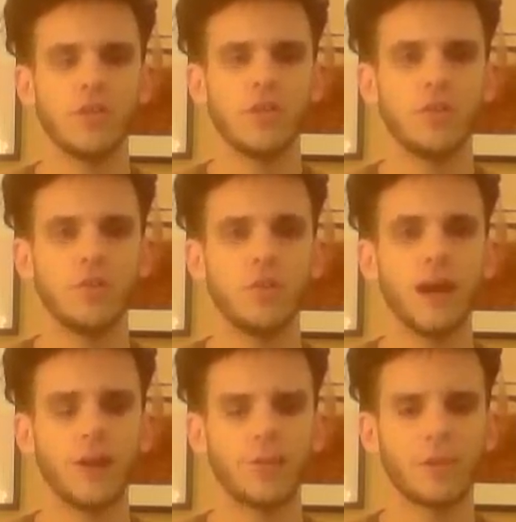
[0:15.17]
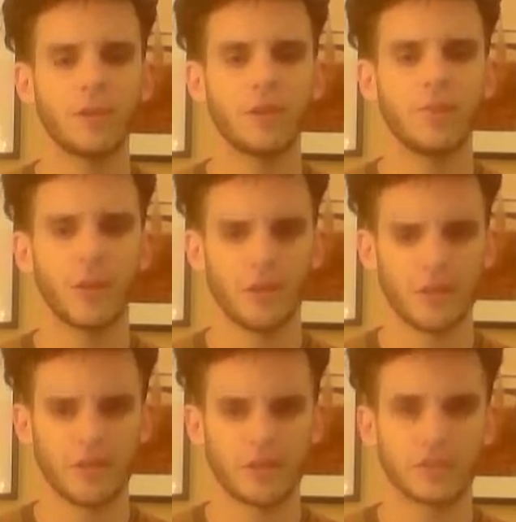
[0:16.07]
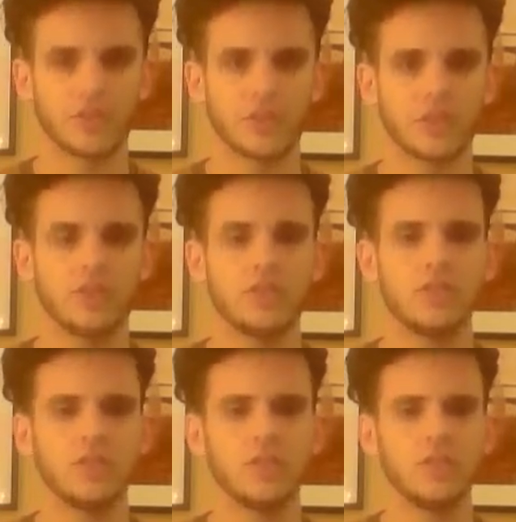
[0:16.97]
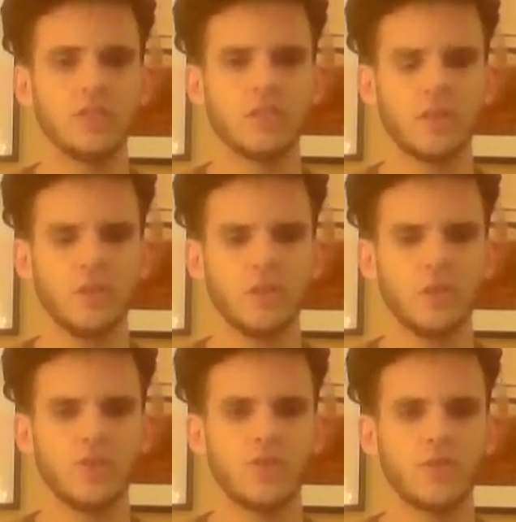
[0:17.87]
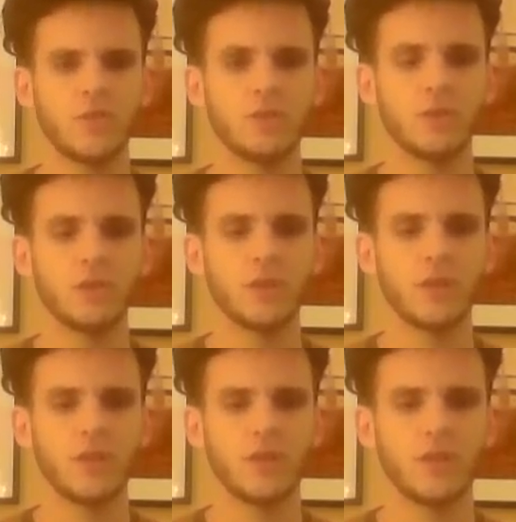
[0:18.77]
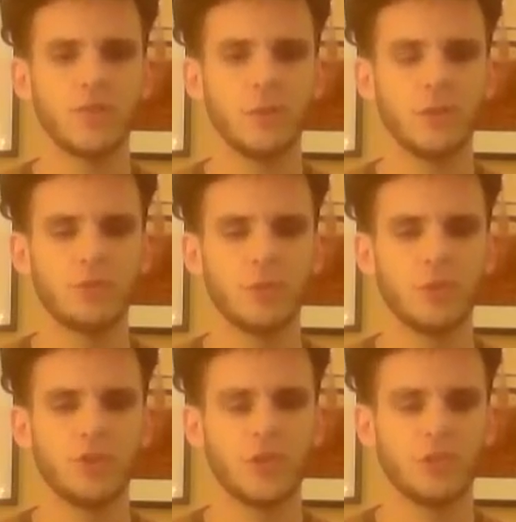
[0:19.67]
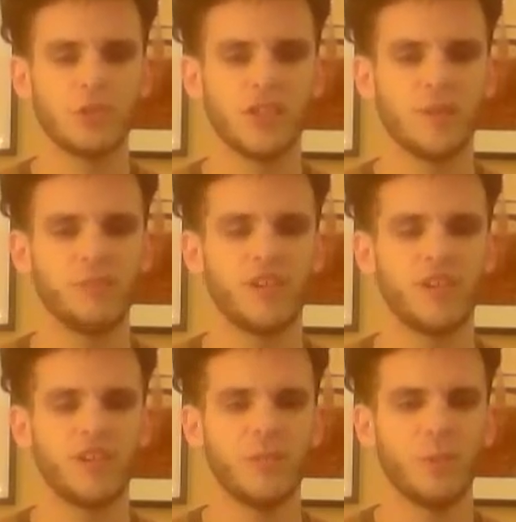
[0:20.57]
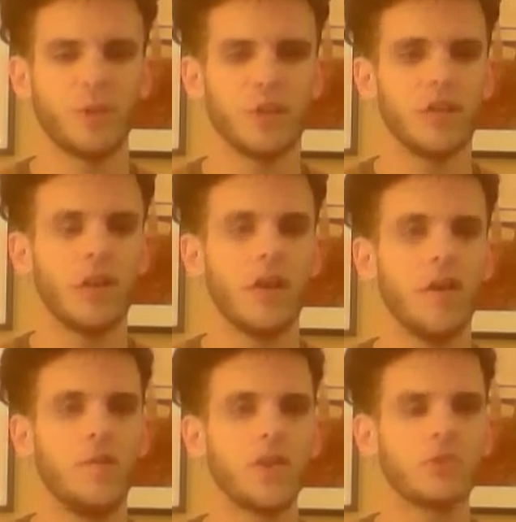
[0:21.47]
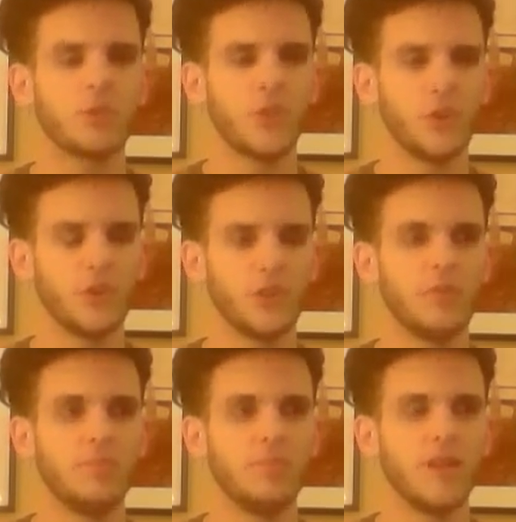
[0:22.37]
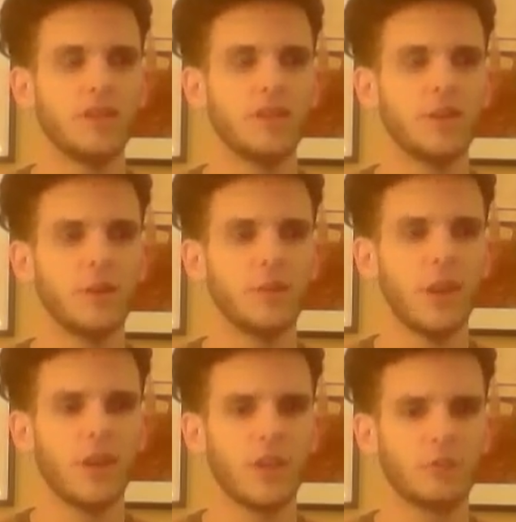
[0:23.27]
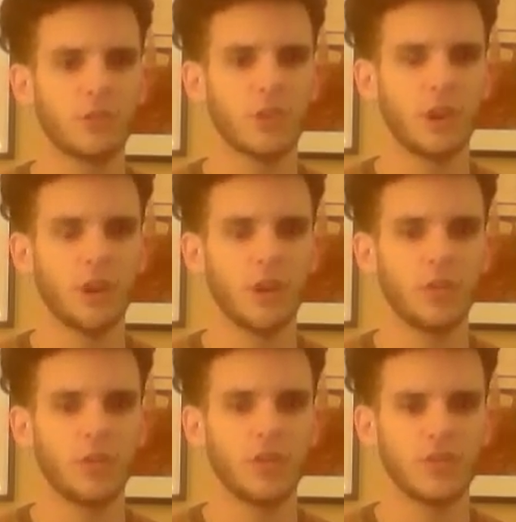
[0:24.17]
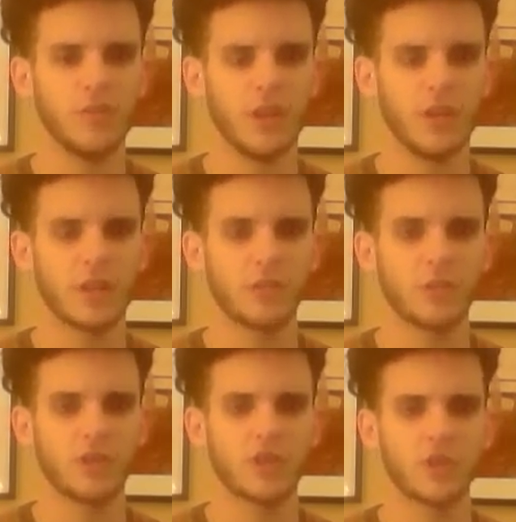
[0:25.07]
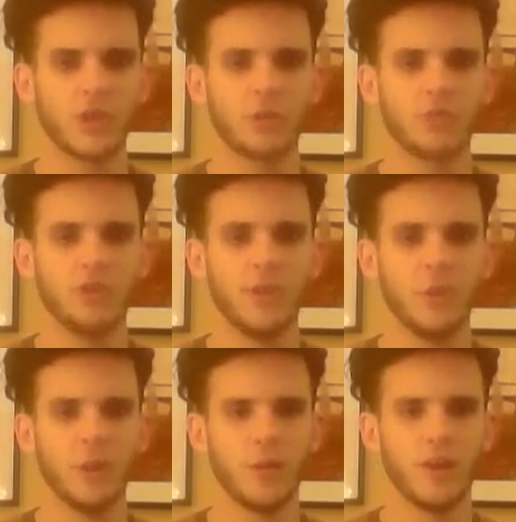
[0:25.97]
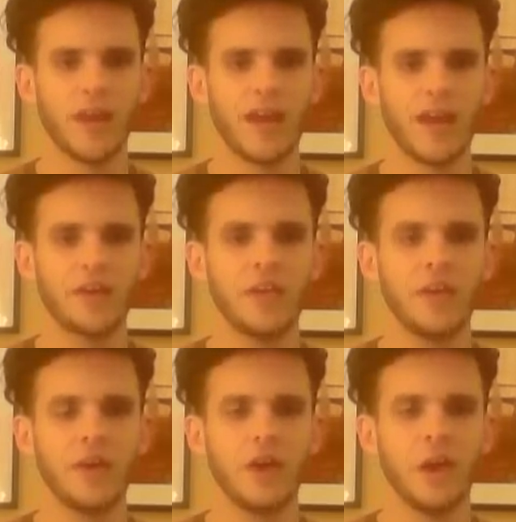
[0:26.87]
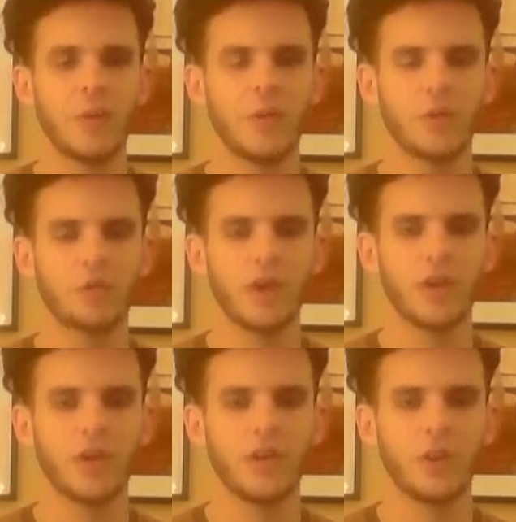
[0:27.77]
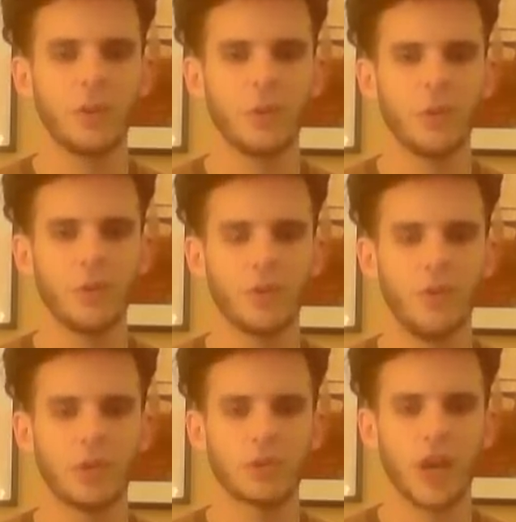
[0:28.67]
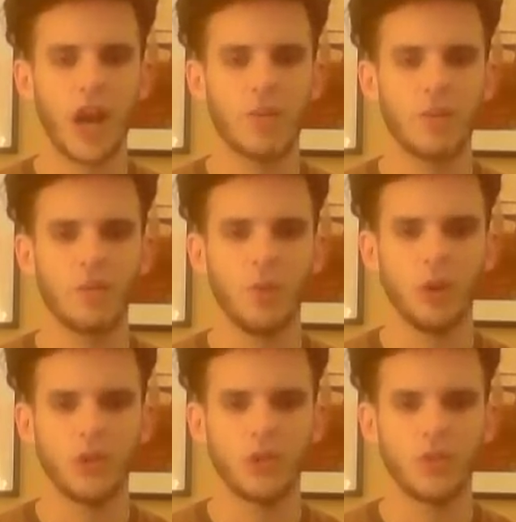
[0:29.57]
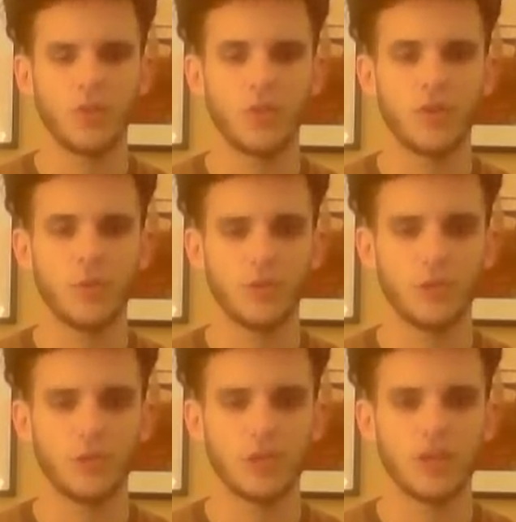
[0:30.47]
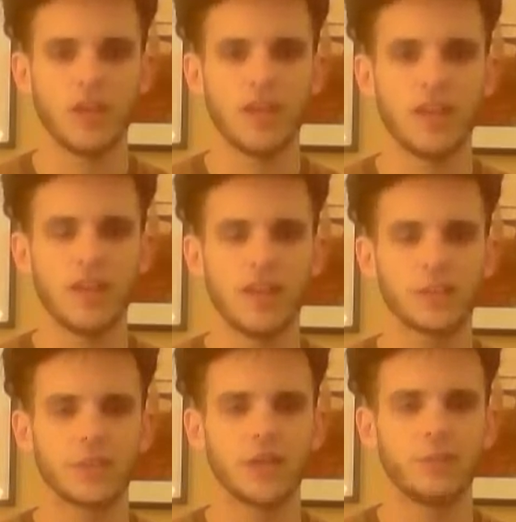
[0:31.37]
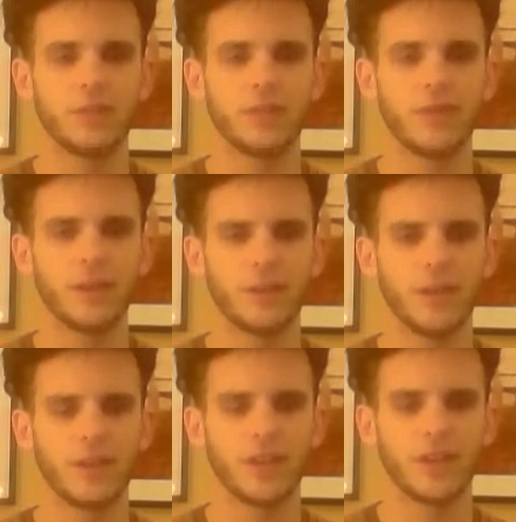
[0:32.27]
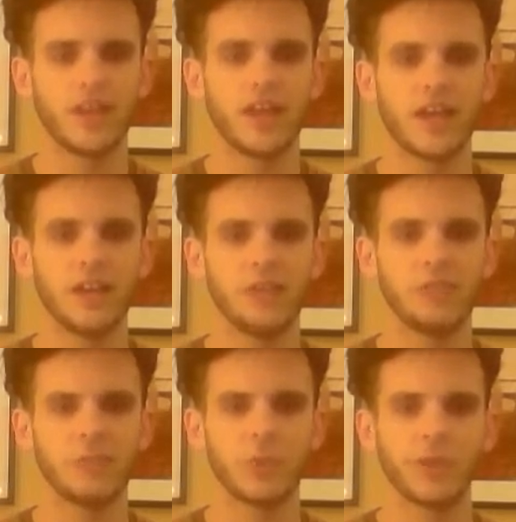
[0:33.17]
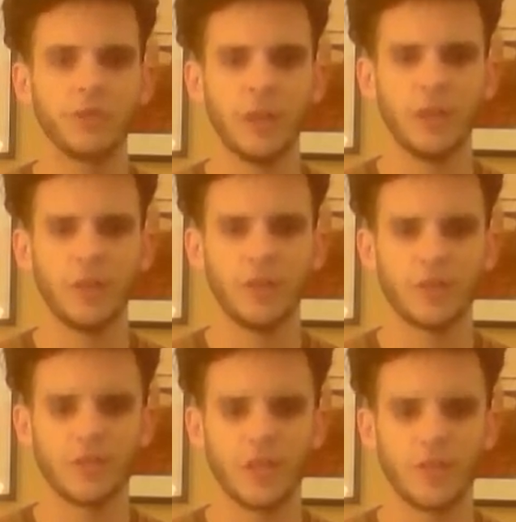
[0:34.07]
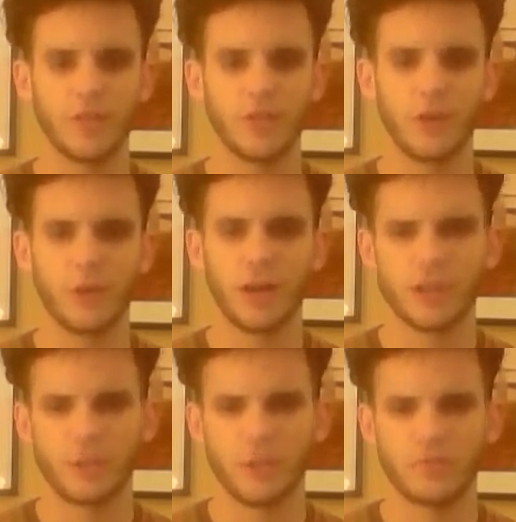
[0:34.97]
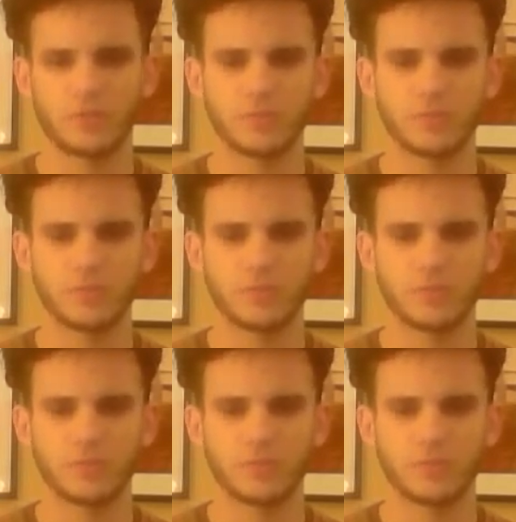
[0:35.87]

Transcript: to African Americans. So the first one of these focused more on general topic grammar and wording. This one's focusing mainly on various pro-arguments and various questions about pro people have had. I'm going to try to deal with the most common ones of those in as timely a manner as I can, grouping relevant stuff where possible.